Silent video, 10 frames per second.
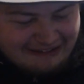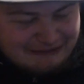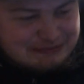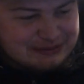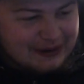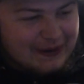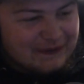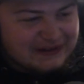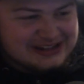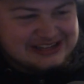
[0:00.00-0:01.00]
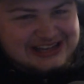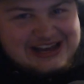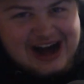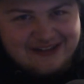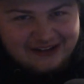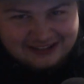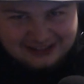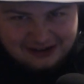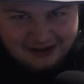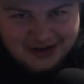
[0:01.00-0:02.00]
Bro, is he on the
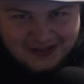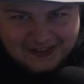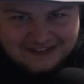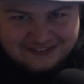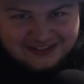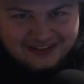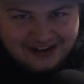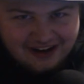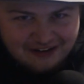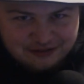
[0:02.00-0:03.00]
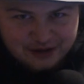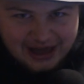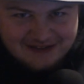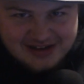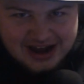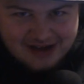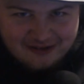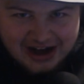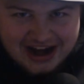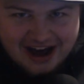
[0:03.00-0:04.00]
lyrical level of Eminem
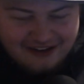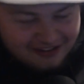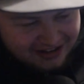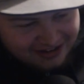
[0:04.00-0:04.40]
right now?